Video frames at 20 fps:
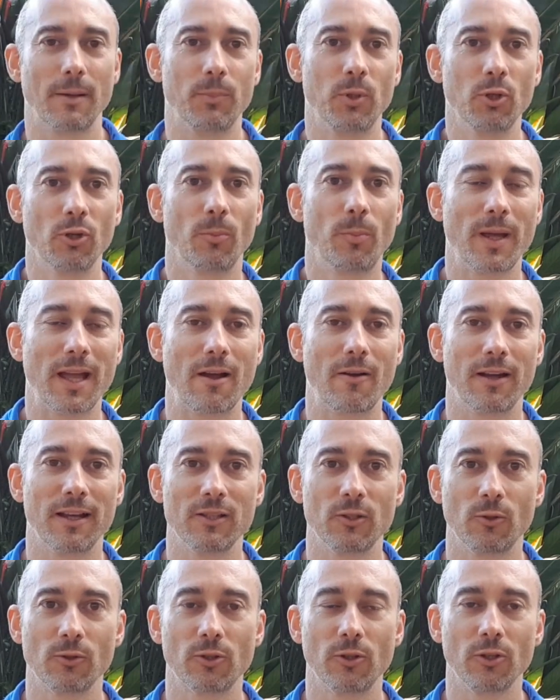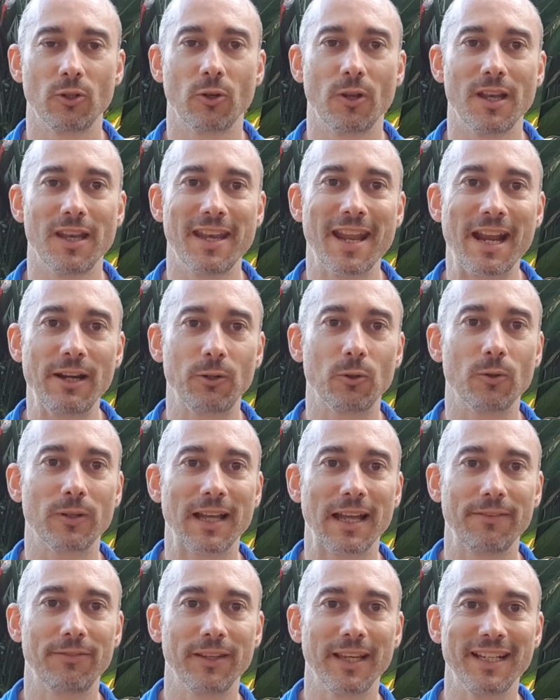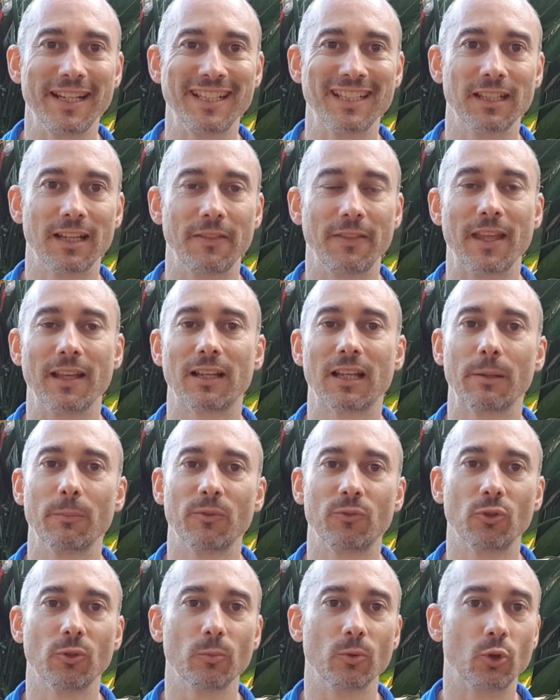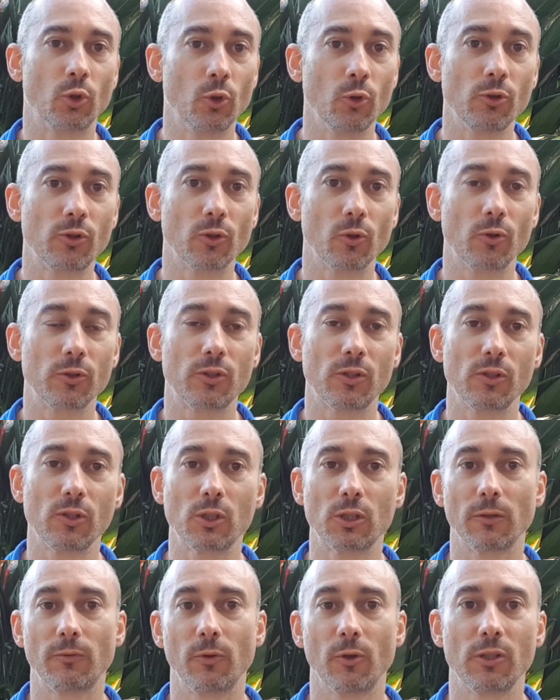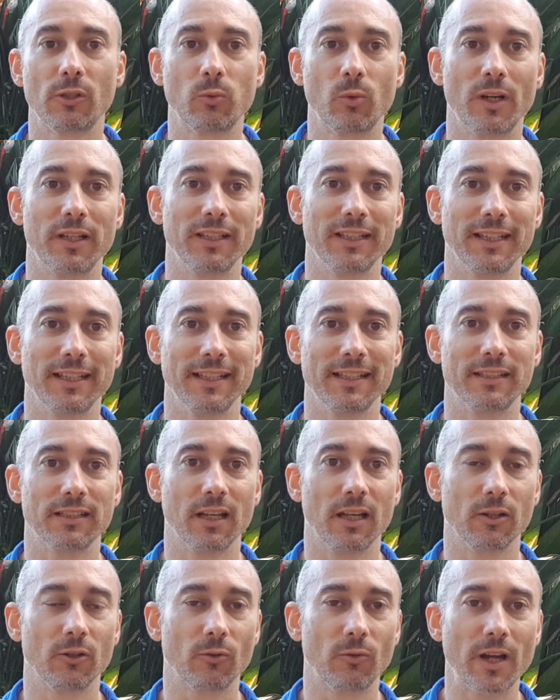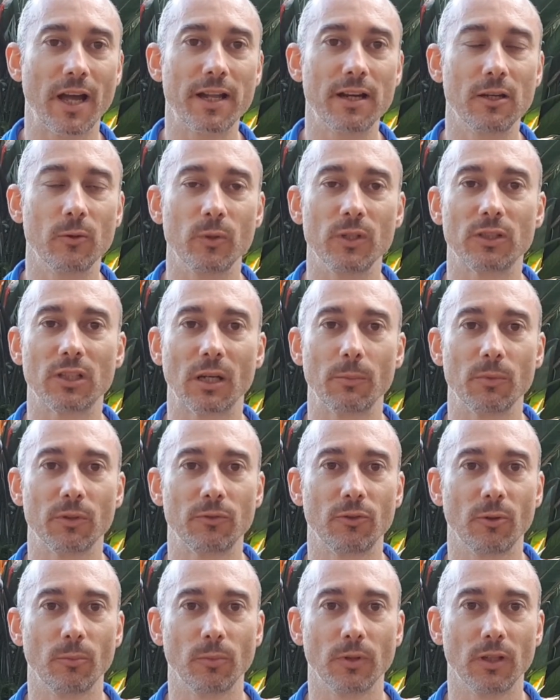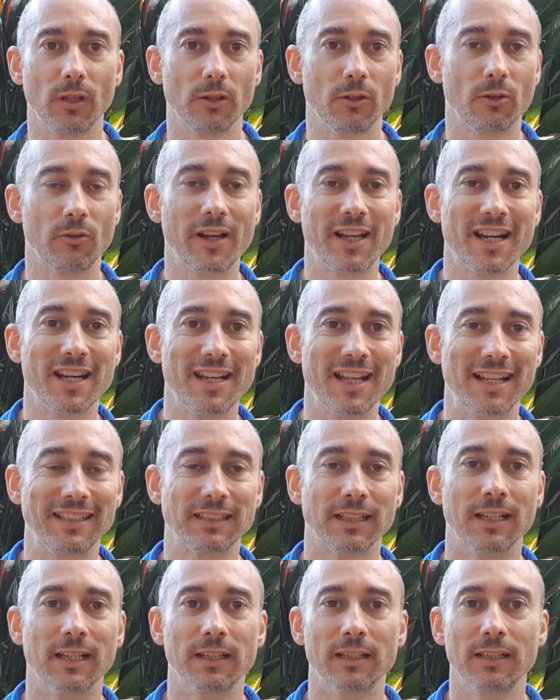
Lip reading: Pure Power has also got natural caffeine in it, and that comes from 2 sources. The first one is Guarana, which comes from the Guarana nut